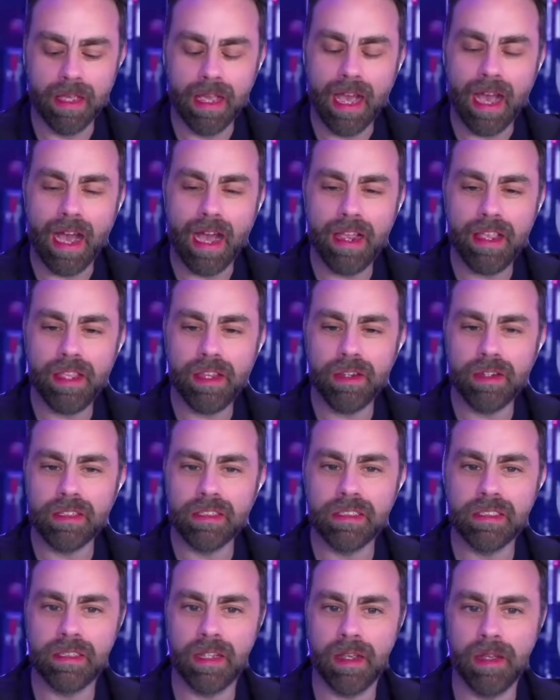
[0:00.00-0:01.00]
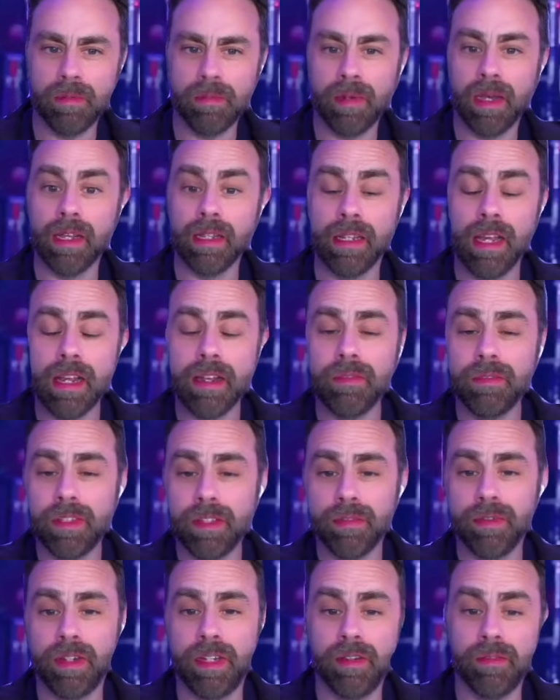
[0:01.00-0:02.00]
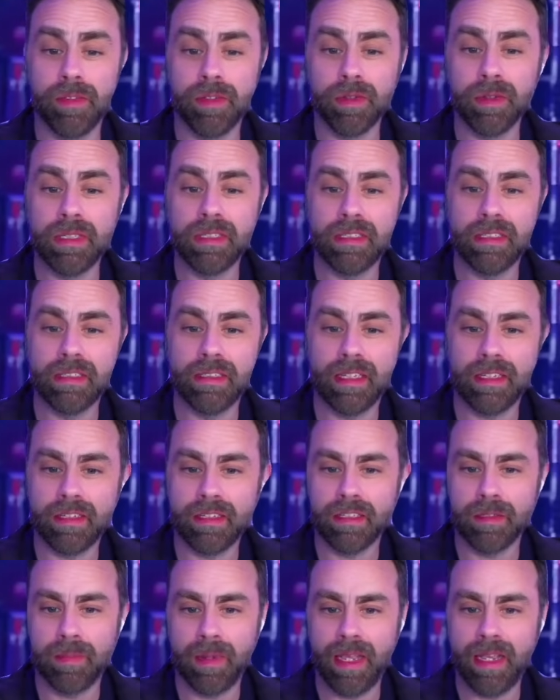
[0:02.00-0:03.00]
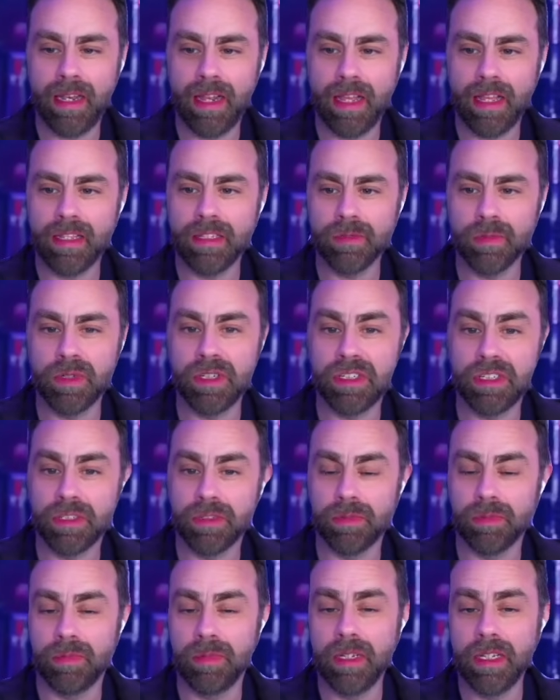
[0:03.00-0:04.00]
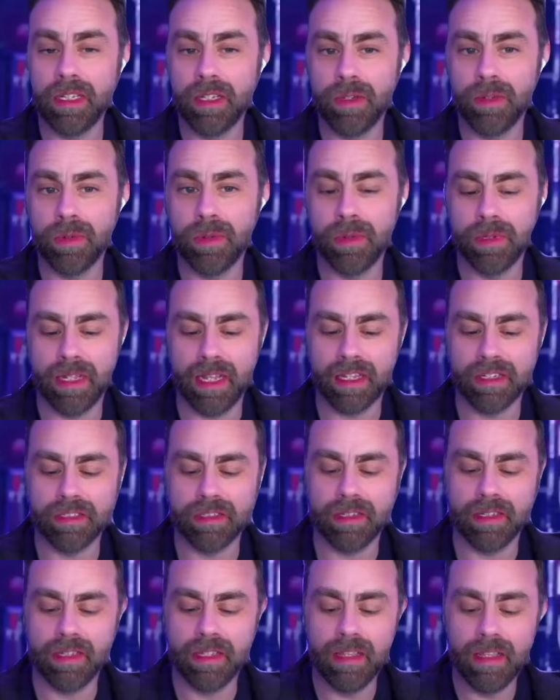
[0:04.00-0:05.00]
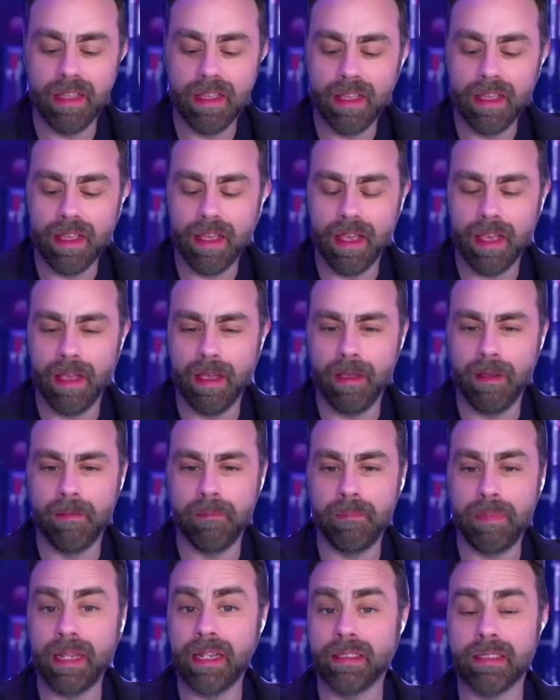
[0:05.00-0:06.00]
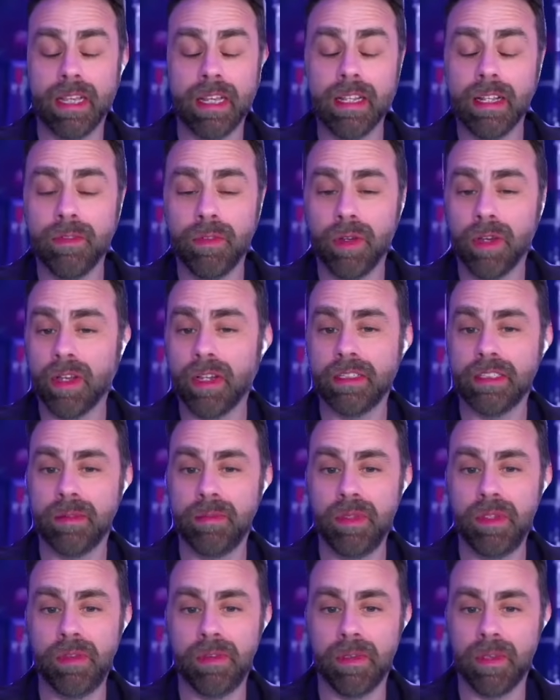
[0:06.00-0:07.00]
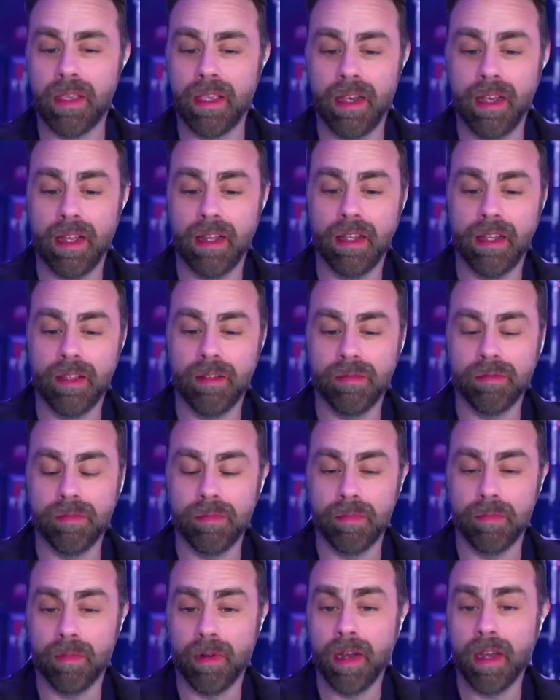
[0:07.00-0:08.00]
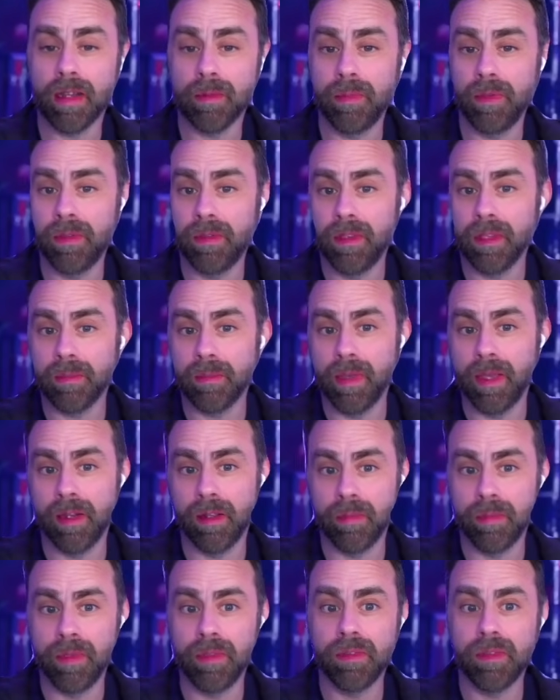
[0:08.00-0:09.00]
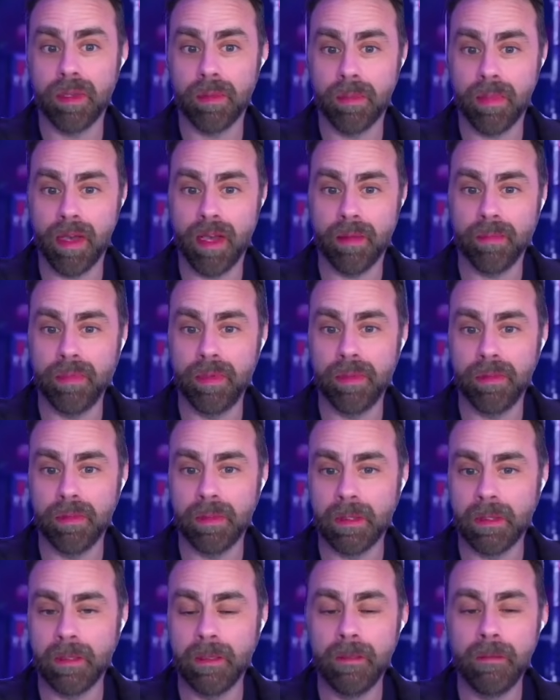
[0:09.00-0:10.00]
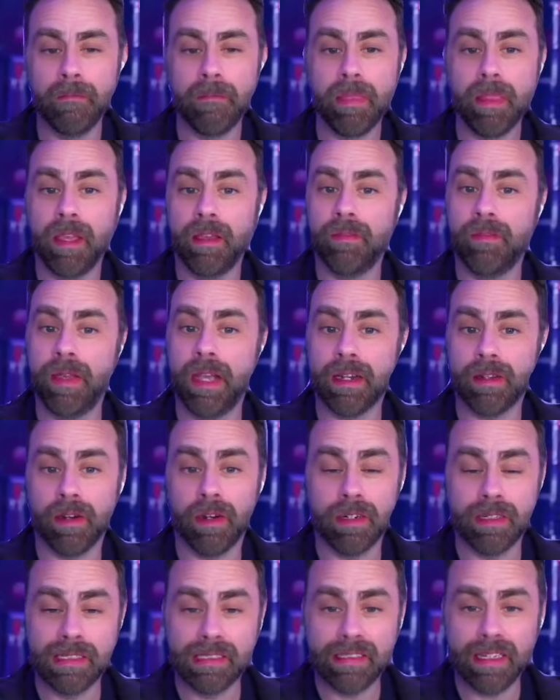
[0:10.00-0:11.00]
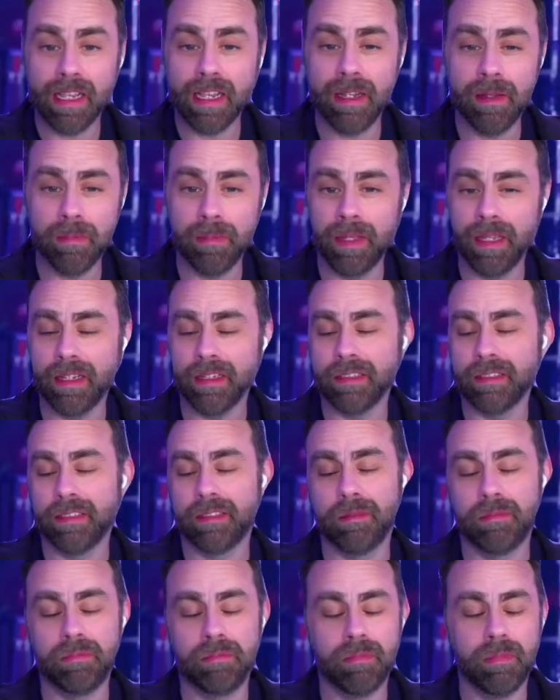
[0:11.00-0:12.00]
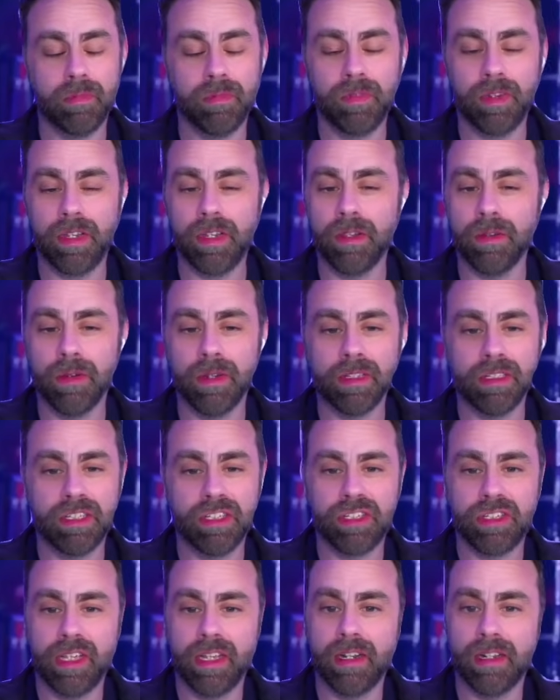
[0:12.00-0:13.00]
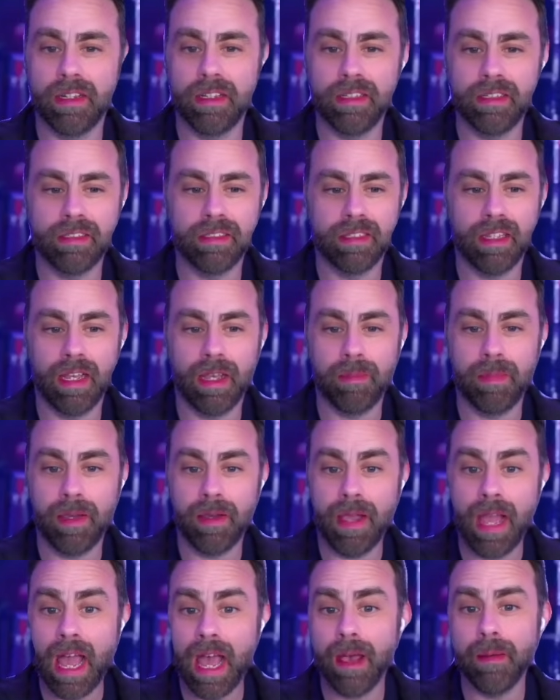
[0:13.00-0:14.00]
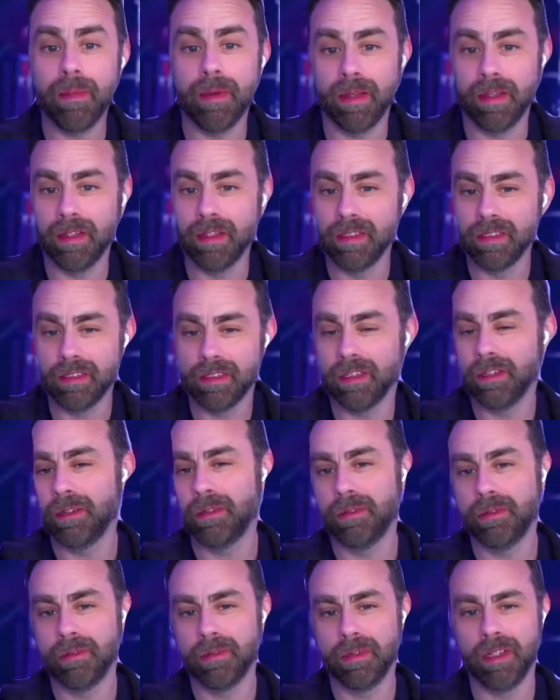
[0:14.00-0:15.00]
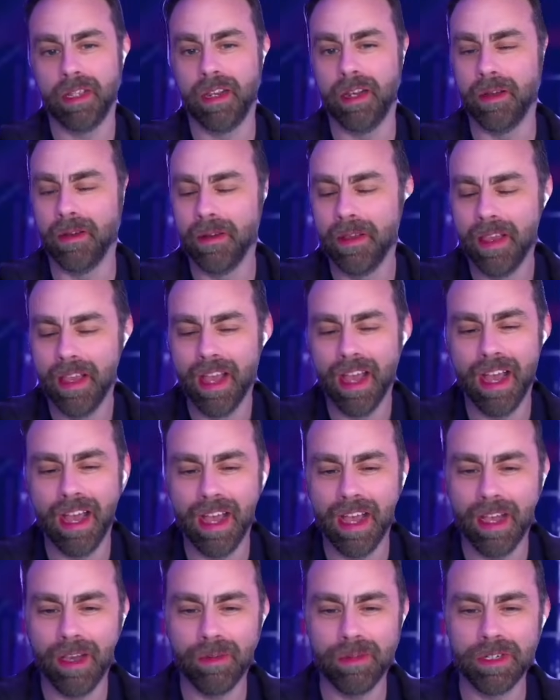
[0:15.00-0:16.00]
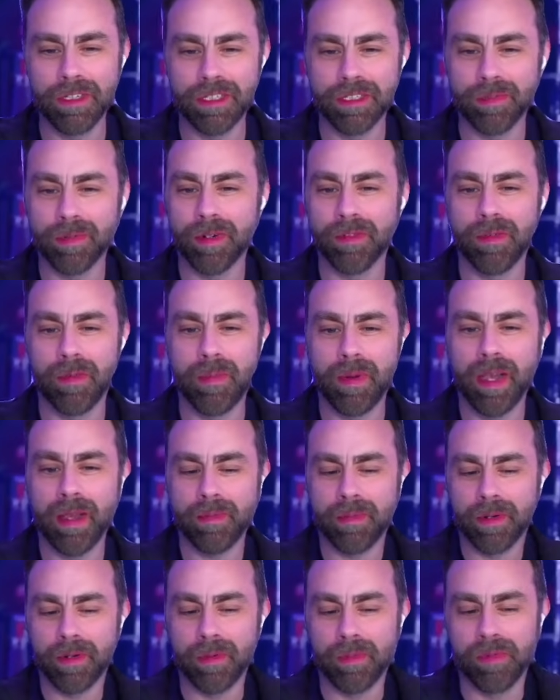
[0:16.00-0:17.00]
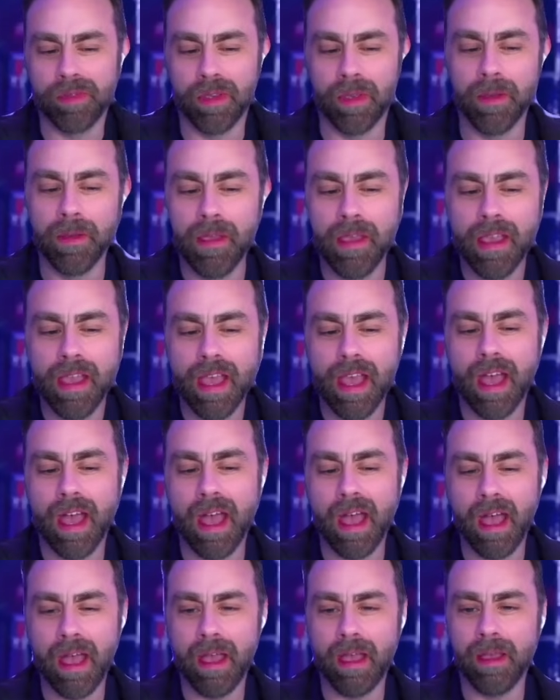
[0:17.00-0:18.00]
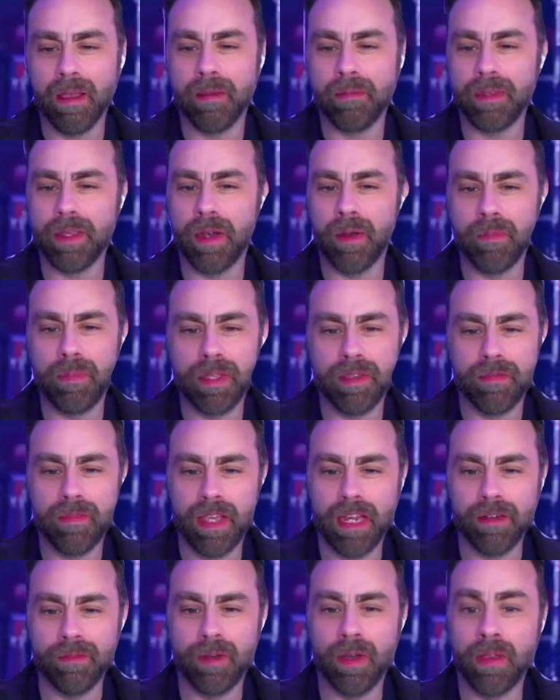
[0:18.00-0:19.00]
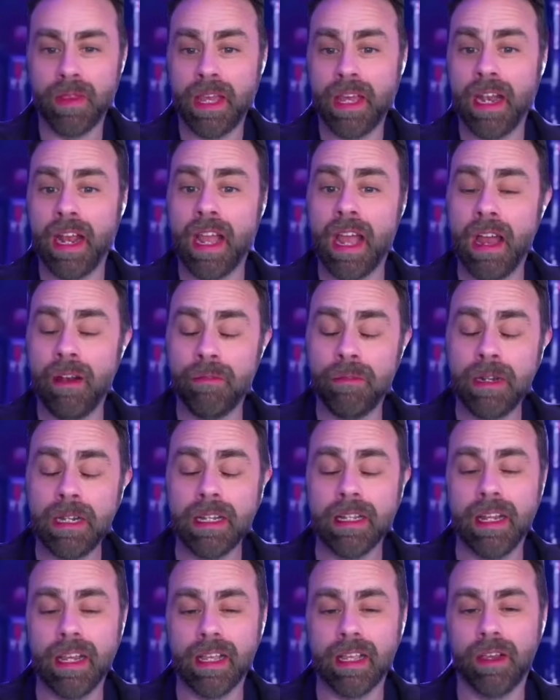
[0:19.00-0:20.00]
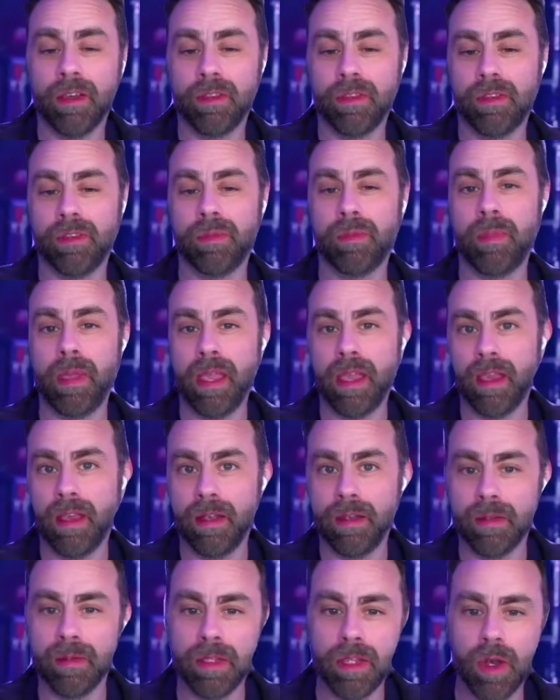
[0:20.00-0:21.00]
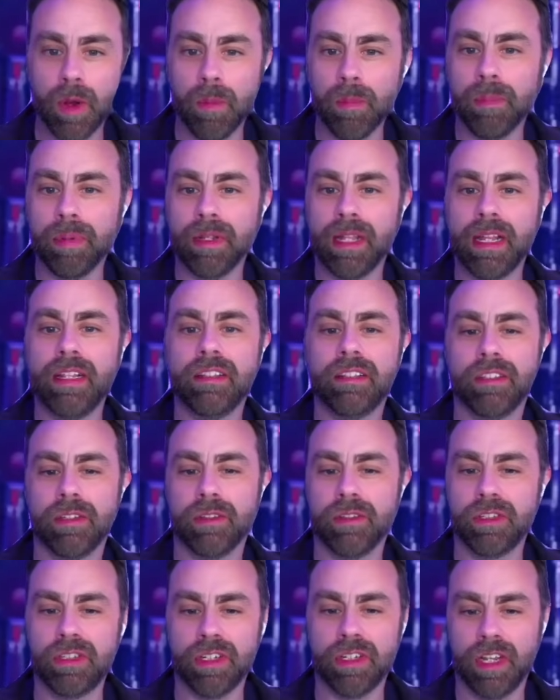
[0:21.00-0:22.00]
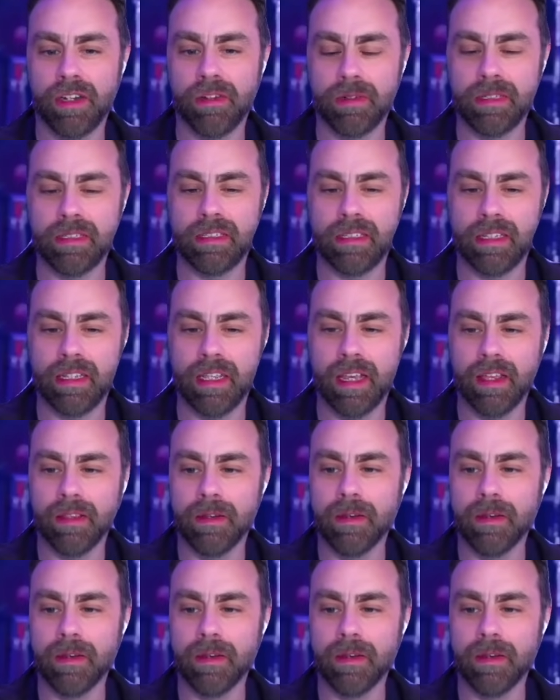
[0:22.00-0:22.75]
I hear a lot of different influences that this band has, which is really cool, actually. Because I love all kinds of music, and I love rock music, metal music, pop music. In fact, our second biggest video on this channel is about ABBA, so you know, which is more of a pop group. So you know, big fan of all that, and I really like how this band, you know, blends those genres together.